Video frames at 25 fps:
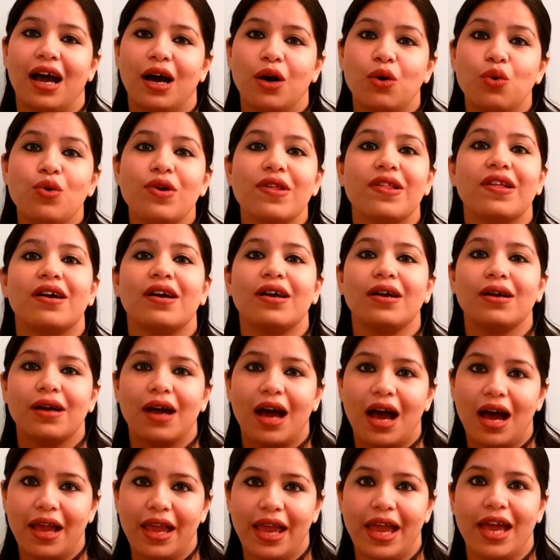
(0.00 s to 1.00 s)
who is a
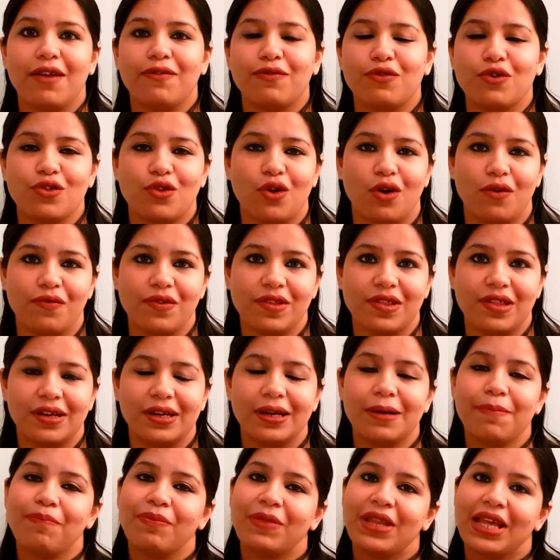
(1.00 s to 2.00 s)
Air Force
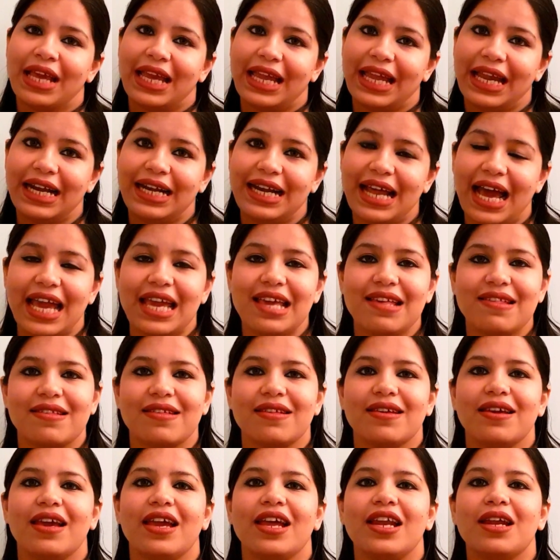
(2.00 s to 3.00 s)
officer, he
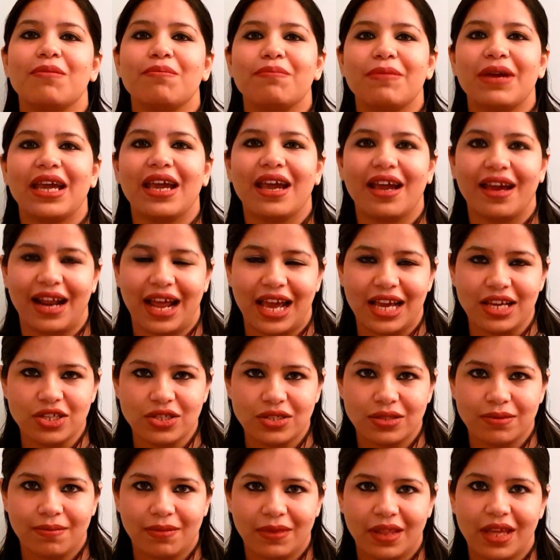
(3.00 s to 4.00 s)
dies in a MiG
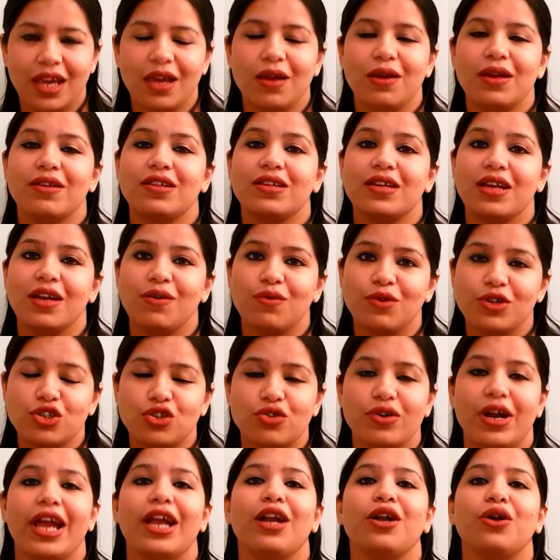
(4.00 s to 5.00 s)
crash. He was
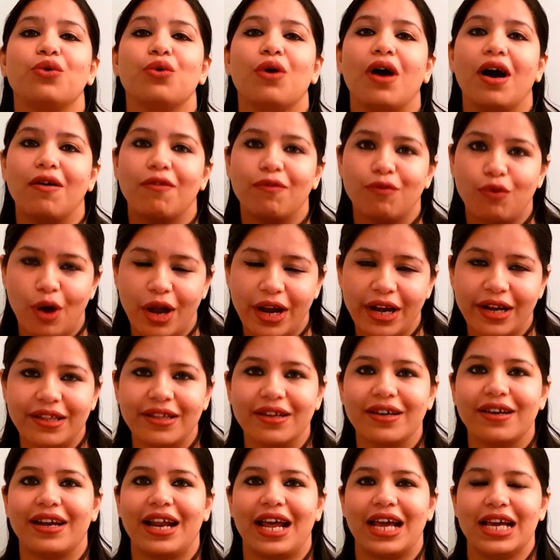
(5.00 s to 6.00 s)
trying to avoid the
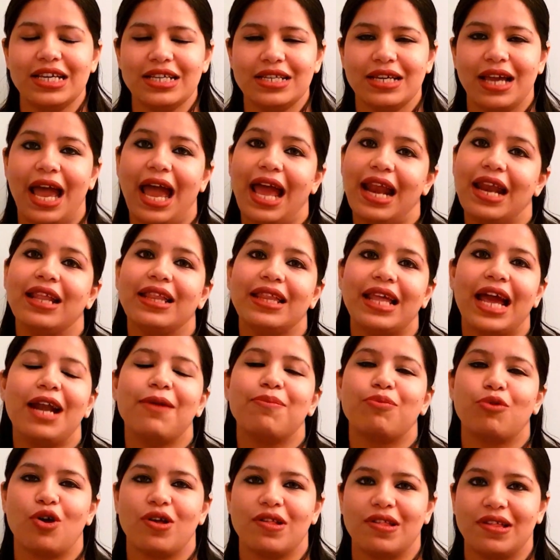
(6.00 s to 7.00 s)
crash, and in that
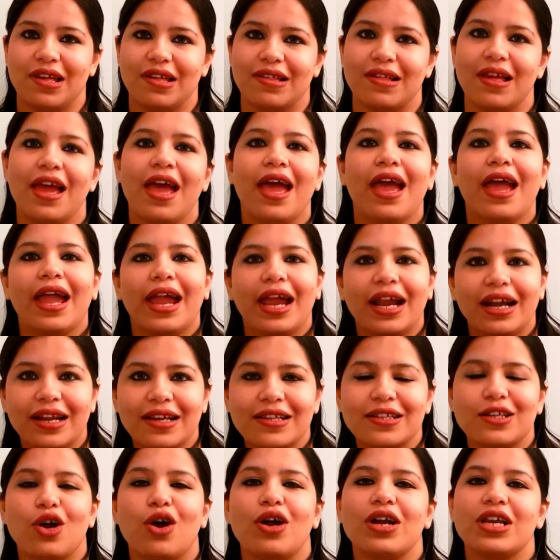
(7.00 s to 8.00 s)
process, he
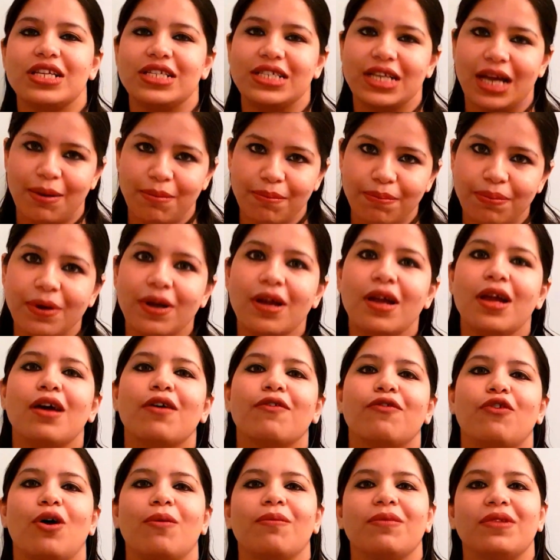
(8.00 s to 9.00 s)
does not jump
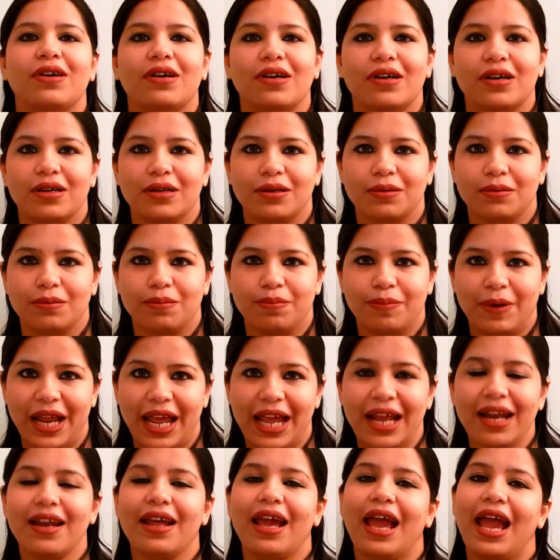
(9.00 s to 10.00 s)
from the
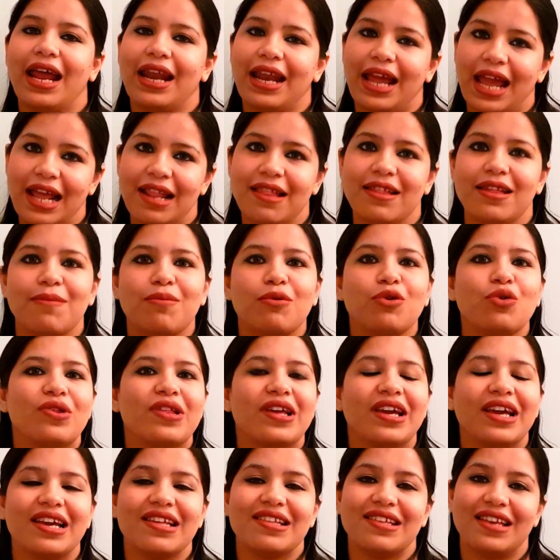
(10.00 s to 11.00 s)
plane and ends up
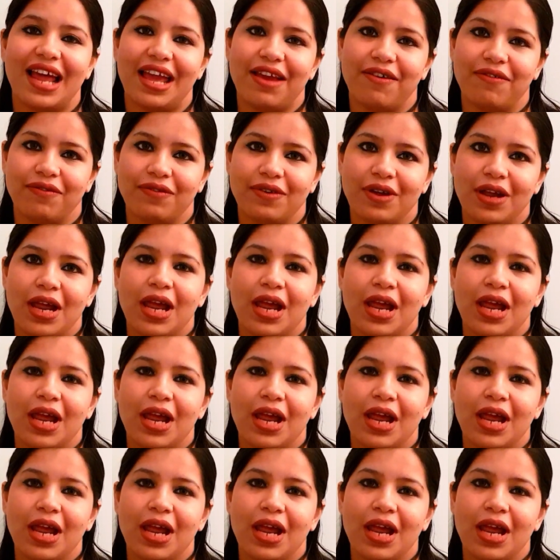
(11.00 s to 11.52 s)
losing his life.